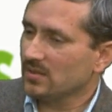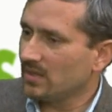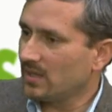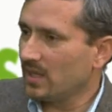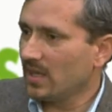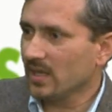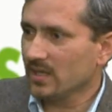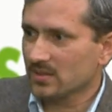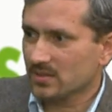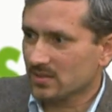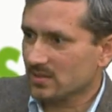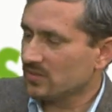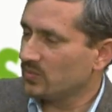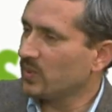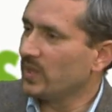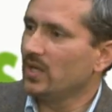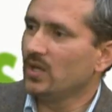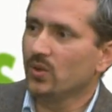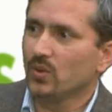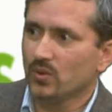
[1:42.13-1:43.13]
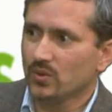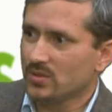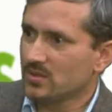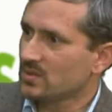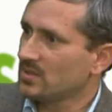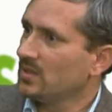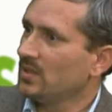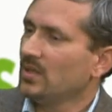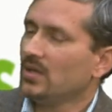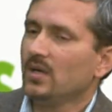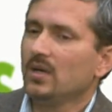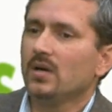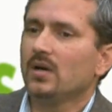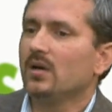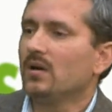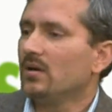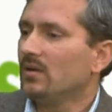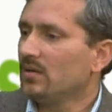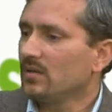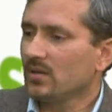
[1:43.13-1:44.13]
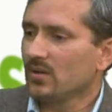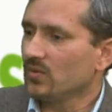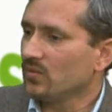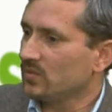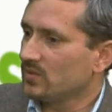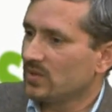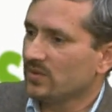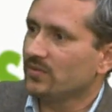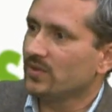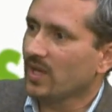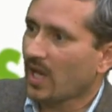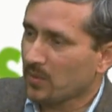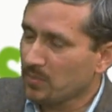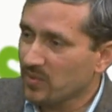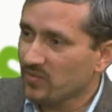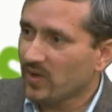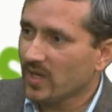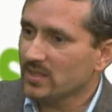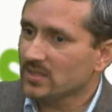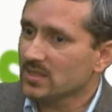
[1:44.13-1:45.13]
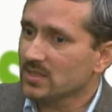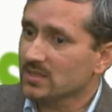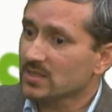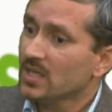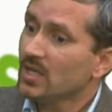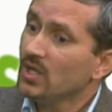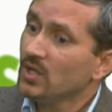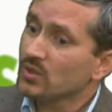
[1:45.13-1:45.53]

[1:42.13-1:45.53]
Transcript: Linux, Windows, uh, you know different hypervisors.